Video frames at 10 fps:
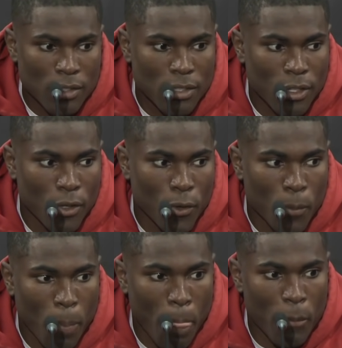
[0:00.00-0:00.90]
So,
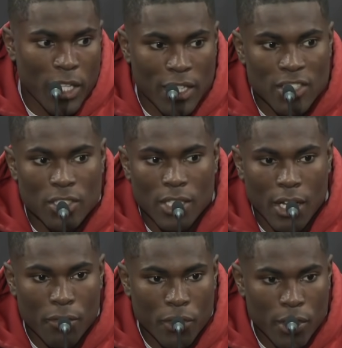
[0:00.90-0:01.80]
but that's just
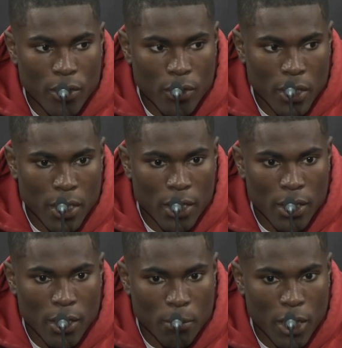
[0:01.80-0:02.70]
how I feel,
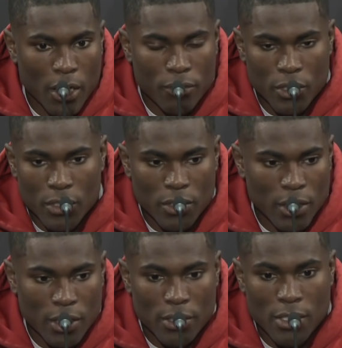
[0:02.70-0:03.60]
and I'm confident, and
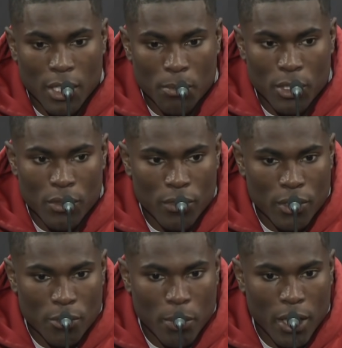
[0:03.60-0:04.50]
I got the same
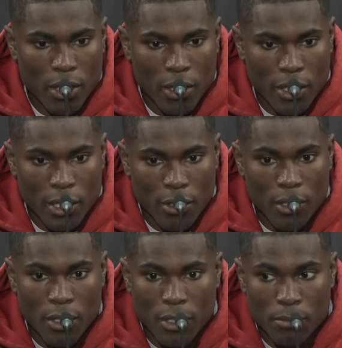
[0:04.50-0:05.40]
defense back. I got
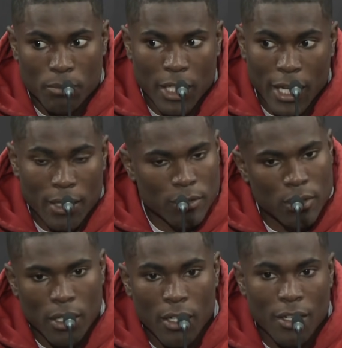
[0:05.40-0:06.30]
a
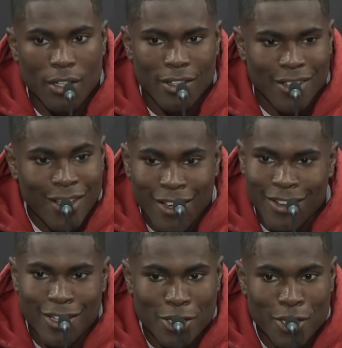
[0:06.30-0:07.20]

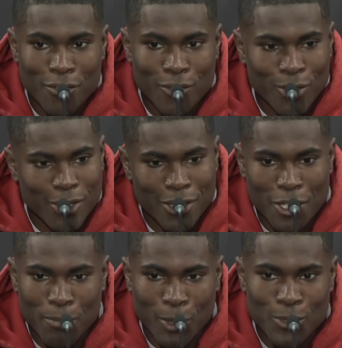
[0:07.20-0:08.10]
I got D Ford and
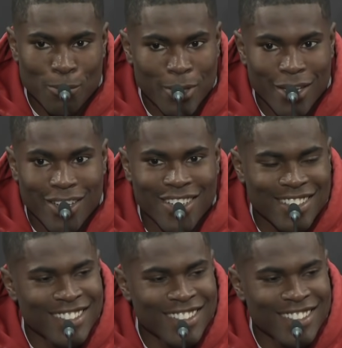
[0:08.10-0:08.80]
Nick Bosa back.